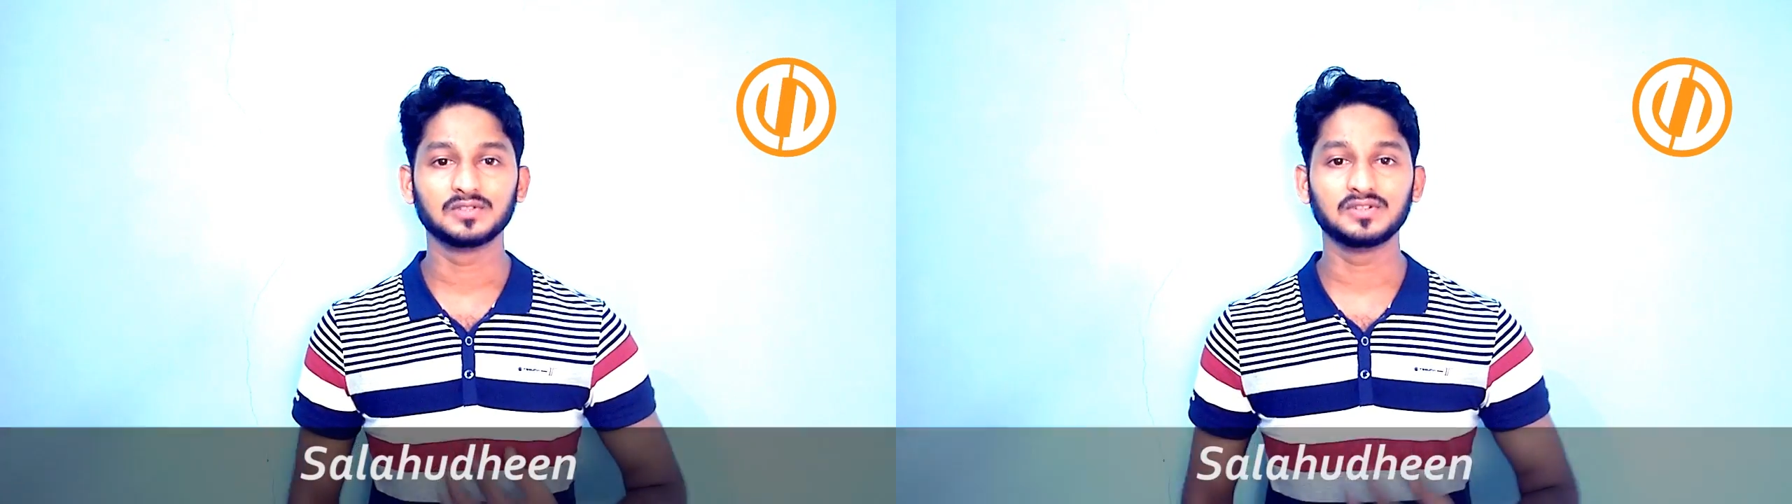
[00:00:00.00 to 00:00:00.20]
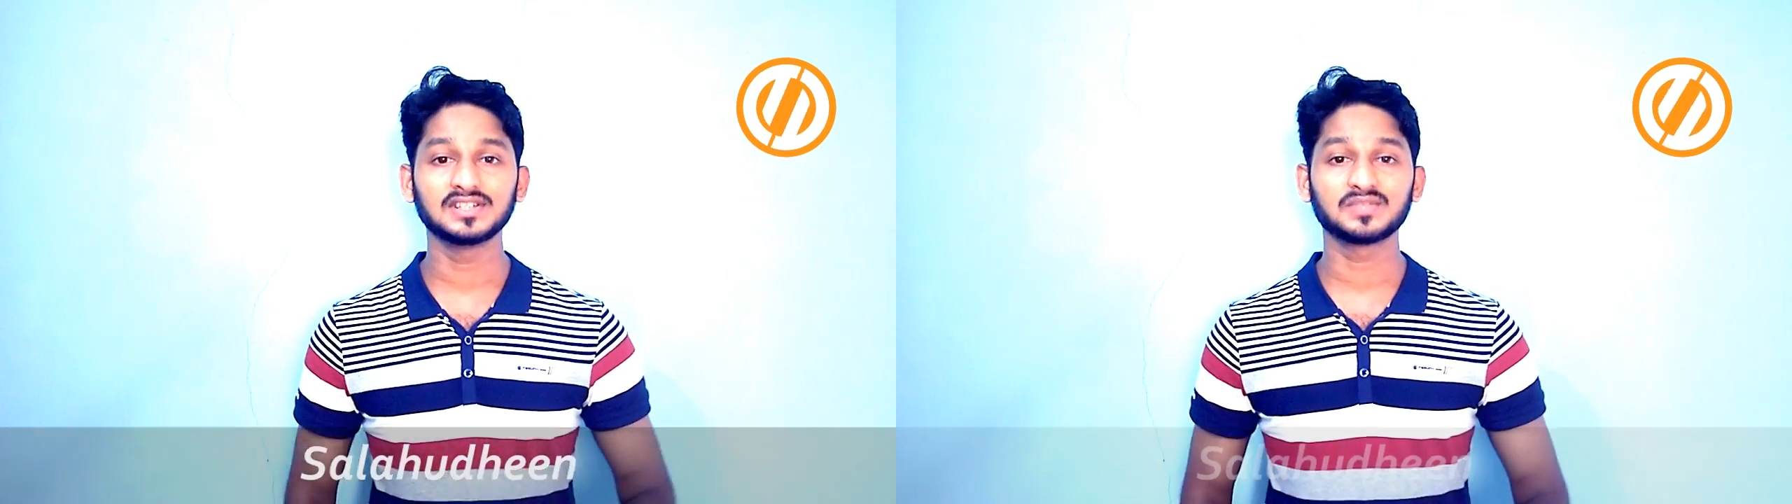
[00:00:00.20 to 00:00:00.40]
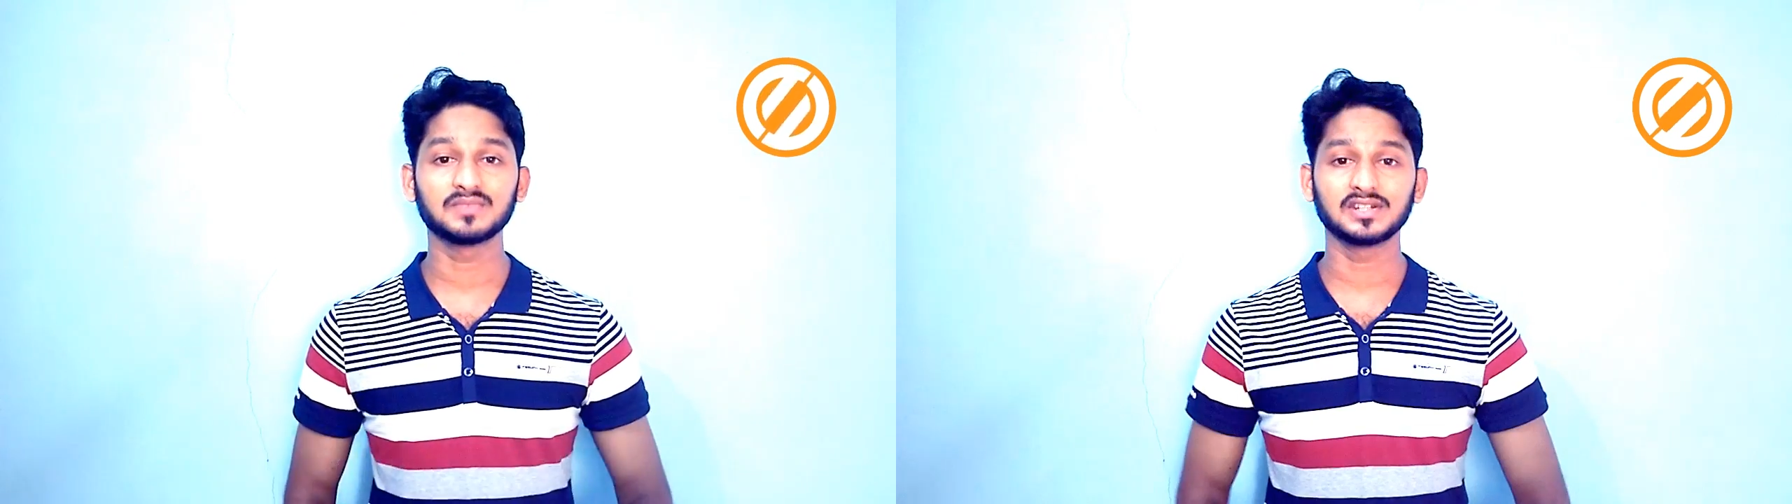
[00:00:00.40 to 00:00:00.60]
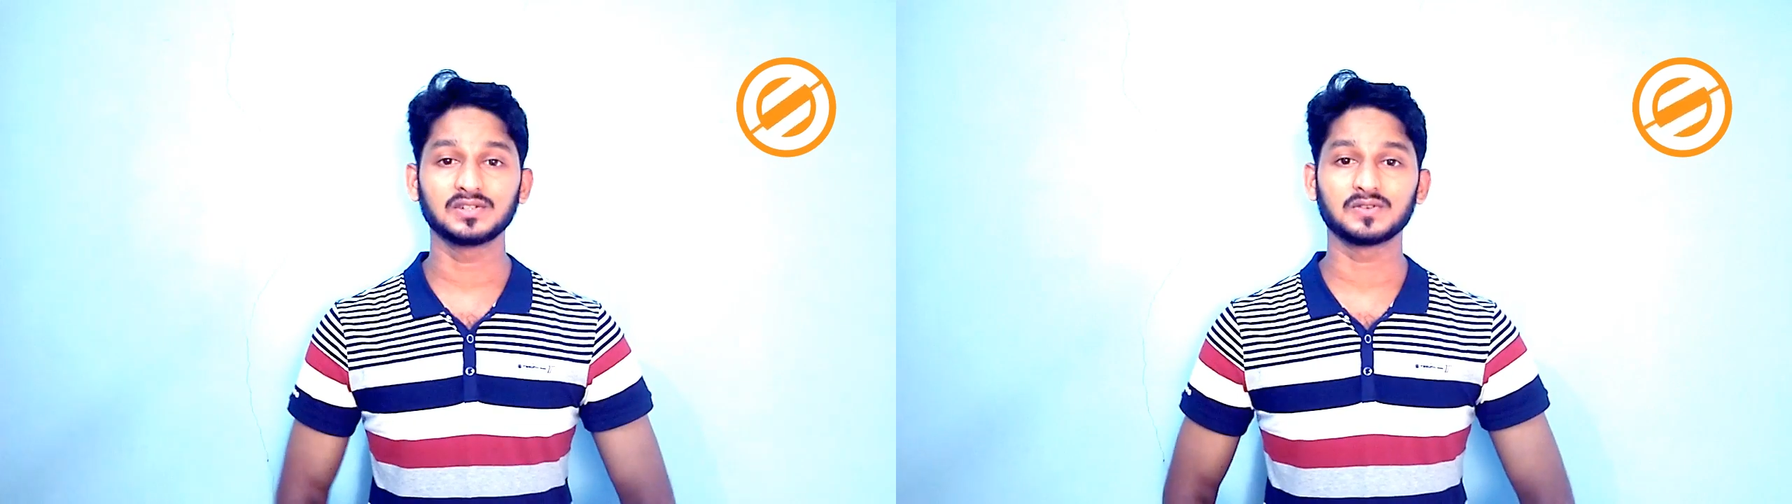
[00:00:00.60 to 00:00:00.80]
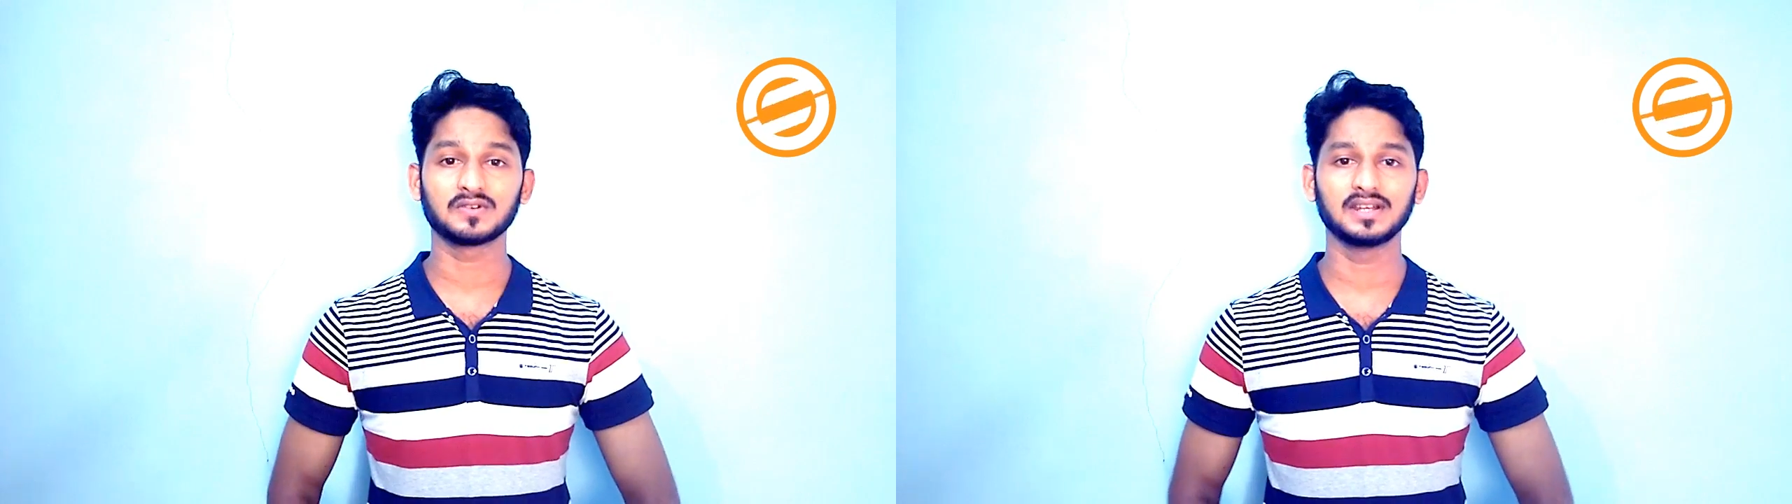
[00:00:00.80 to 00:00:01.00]
Today's my
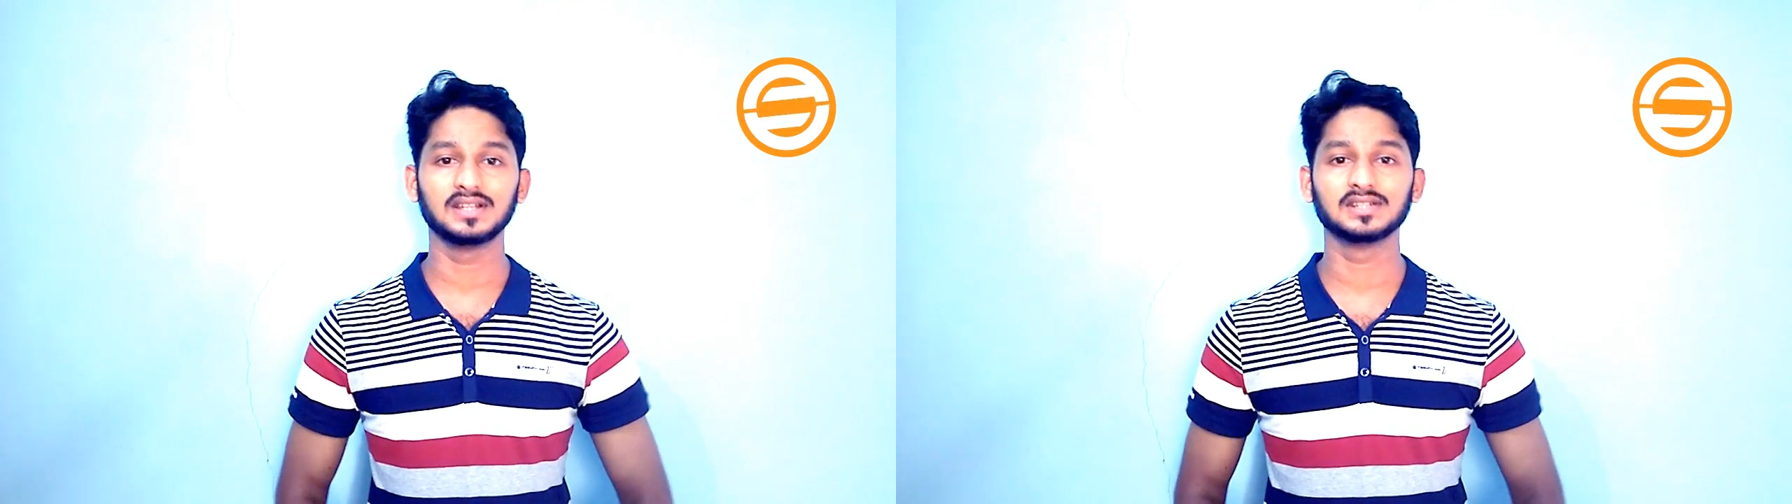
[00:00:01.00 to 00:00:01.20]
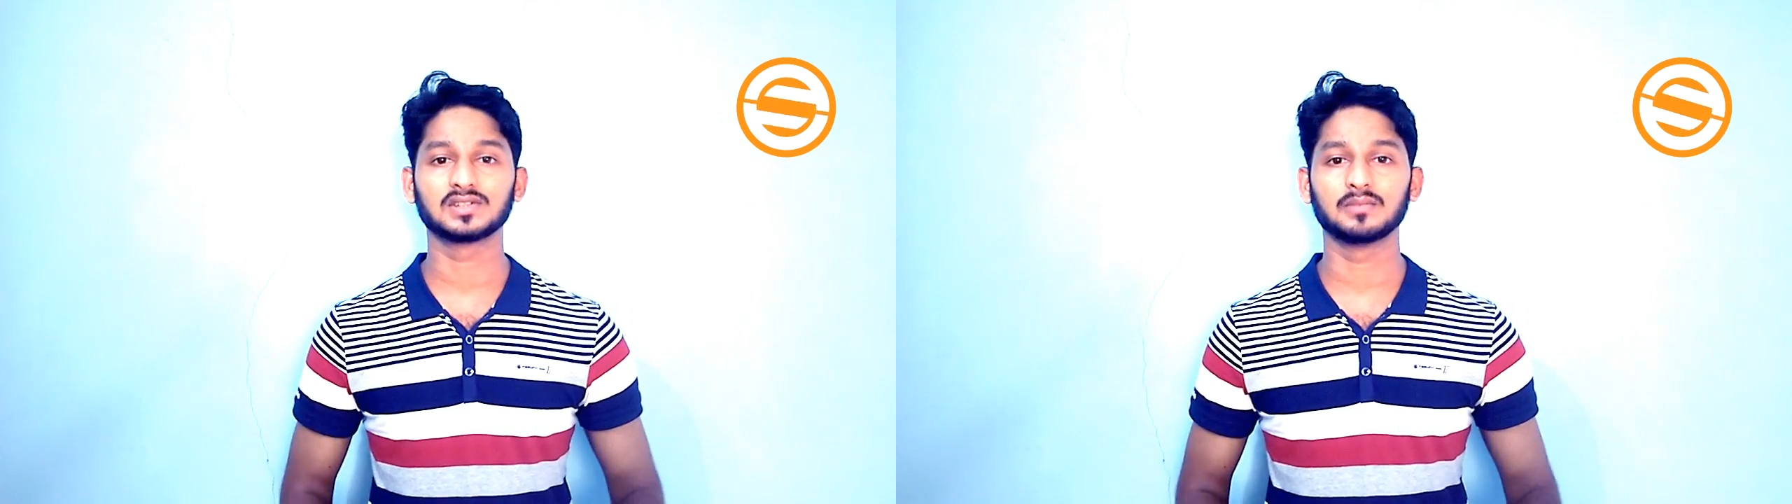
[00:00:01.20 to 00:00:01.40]
tutorial is